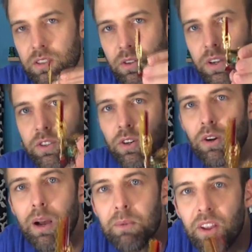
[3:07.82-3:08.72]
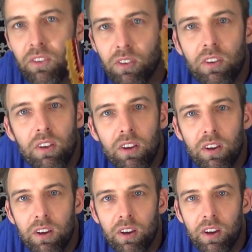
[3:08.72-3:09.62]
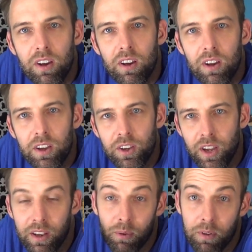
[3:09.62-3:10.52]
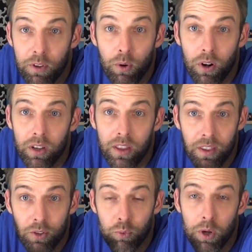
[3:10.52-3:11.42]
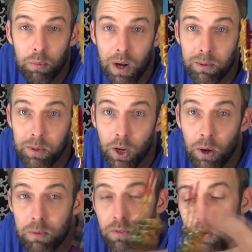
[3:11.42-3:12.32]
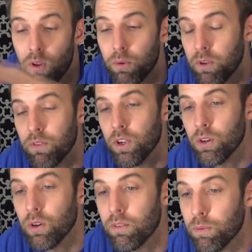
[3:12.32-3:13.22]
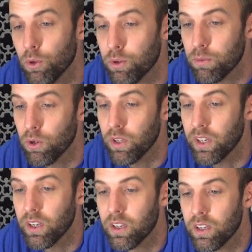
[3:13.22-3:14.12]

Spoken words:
So here's your Crominus. You're getting the review early. This will probably go up before the review of Boulder Bowling.